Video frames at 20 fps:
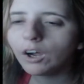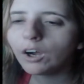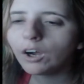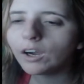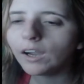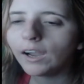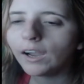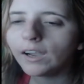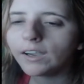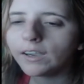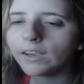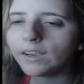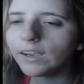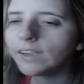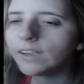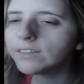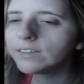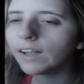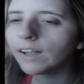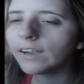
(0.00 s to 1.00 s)
okay,
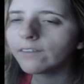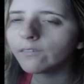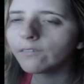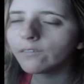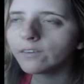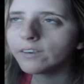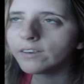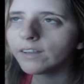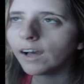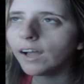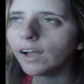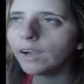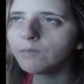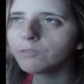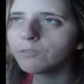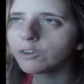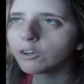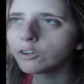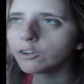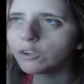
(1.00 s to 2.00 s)
it's like three
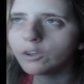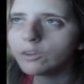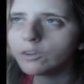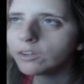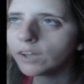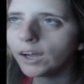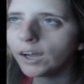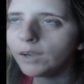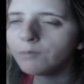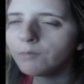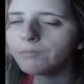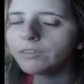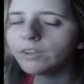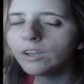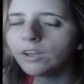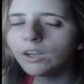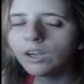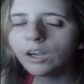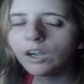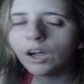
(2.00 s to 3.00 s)
times or two times.
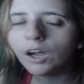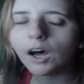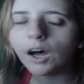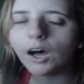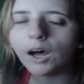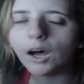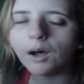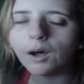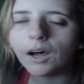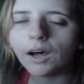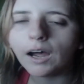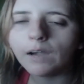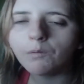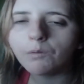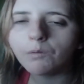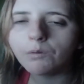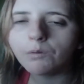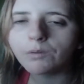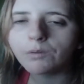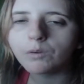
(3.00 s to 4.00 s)
Uh, I
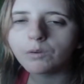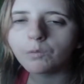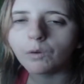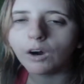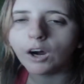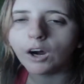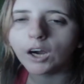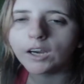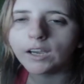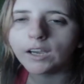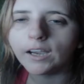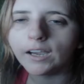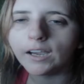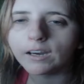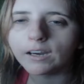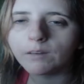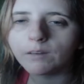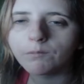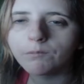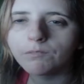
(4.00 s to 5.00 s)
would be
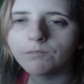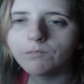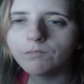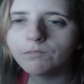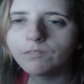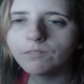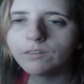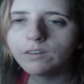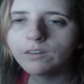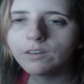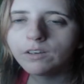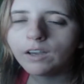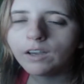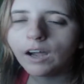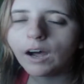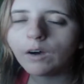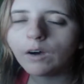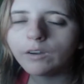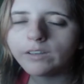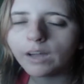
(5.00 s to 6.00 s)
walking.
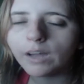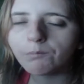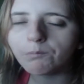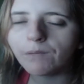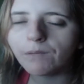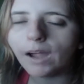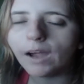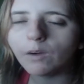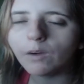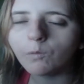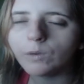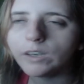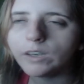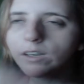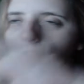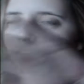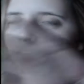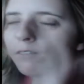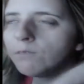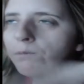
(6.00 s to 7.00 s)
I was out back, we
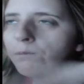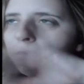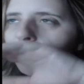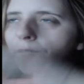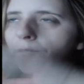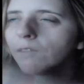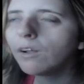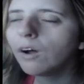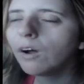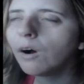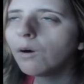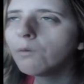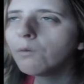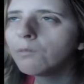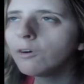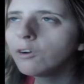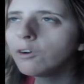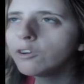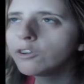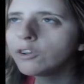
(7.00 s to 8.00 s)
lived
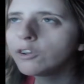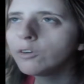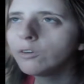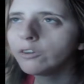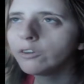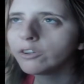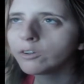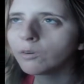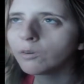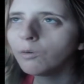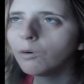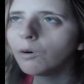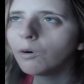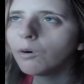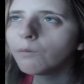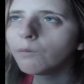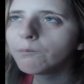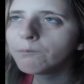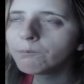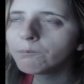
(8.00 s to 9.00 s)
almost to a
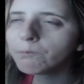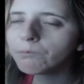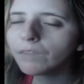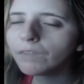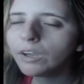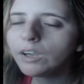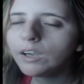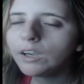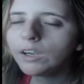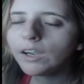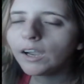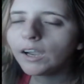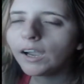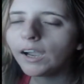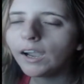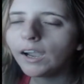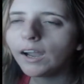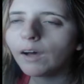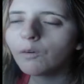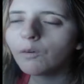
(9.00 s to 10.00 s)
school.
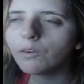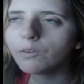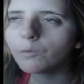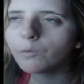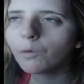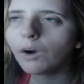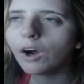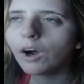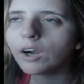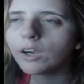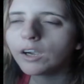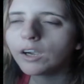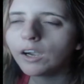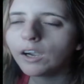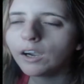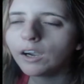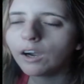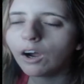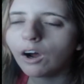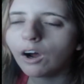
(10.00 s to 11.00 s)
And I was
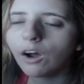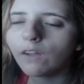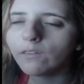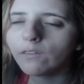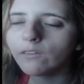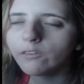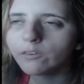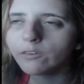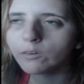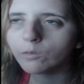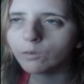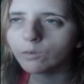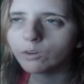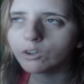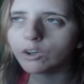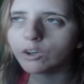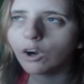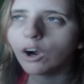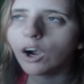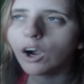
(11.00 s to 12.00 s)
walking on the
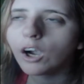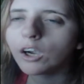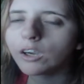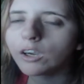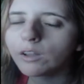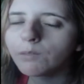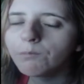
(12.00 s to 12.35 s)
schoolyard.